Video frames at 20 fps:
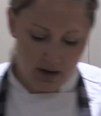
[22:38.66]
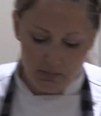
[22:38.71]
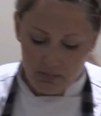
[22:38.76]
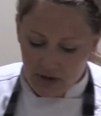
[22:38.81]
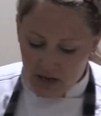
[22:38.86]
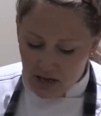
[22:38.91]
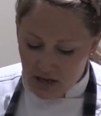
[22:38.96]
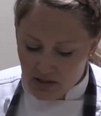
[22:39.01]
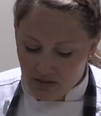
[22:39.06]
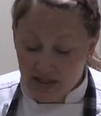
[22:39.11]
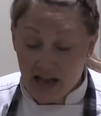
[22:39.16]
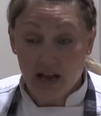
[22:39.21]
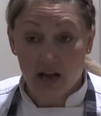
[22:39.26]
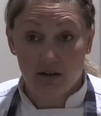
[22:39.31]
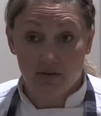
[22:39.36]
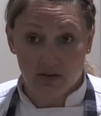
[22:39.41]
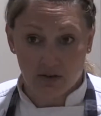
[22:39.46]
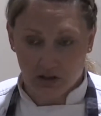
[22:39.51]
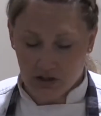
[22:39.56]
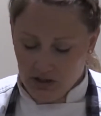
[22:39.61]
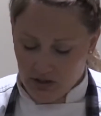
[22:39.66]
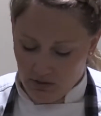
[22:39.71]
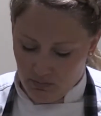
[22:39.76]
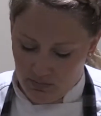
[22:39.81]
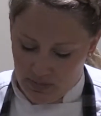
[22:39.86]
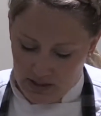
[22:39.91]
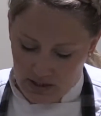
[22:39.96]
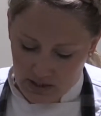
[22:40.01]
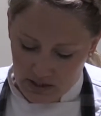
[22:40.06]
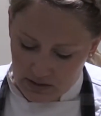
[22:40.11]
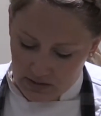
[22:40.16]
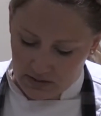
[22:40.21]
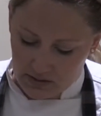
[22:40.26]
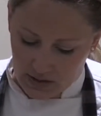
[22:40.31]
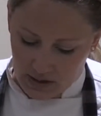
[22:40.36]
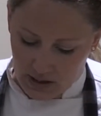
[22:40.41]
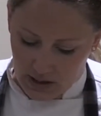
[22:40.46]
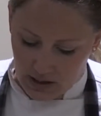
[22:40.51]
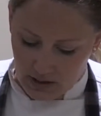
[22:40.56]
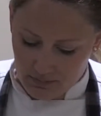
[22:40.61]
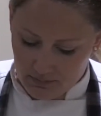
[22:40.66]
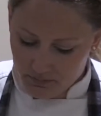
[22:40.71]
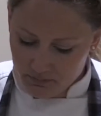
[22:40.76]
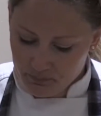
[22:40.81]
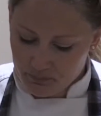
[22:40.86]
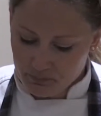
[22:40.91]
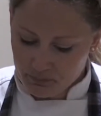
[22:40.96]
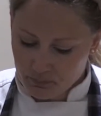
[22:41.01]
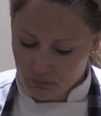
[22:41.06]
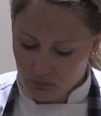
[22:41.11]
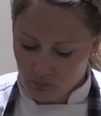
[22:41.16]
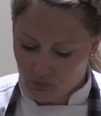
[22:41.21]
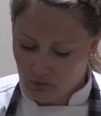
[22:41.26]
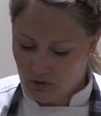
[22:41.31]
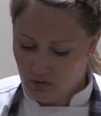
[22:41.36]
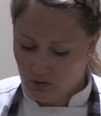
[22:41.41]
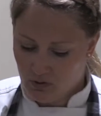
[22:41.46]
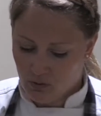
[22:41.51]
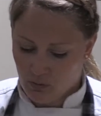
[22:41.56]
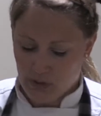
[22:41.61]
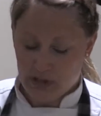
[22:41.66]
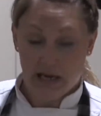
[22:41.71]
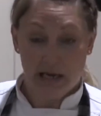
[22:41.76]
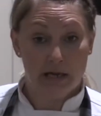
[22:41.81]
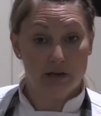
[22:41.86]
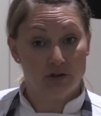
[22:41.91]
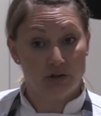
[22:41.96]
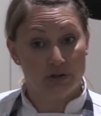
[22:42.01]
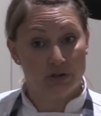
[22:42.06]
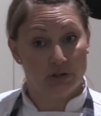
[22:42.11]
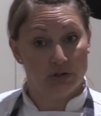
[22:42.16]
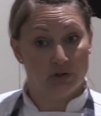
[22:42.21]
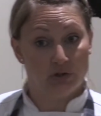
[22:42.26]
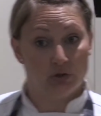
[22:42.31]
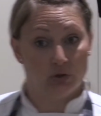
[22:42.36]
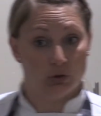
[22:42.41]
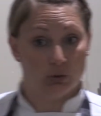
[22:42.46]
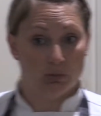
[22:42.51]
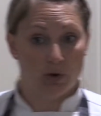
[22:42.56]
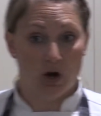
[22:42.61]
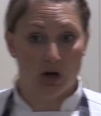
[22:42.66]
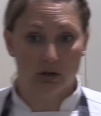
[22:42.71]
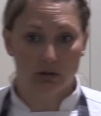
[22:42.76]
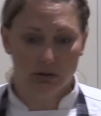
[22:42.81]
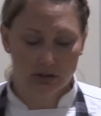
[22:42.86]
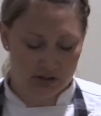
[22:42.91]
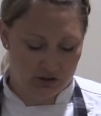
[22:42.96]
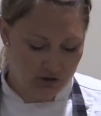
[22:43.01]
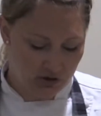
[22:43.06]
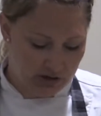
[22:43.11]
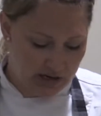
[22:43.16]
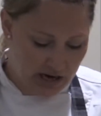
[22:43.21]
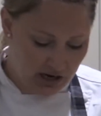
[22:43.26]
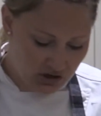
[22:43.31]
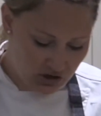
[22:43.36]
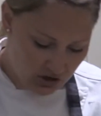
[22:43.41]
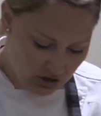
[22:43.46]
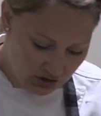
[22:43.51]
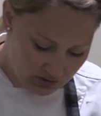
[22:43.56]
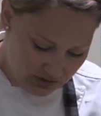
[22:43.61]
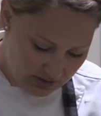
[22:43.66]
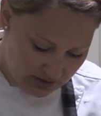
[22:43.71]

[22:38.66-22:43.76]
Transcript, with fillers: up, thankfully, because we can't just consume all international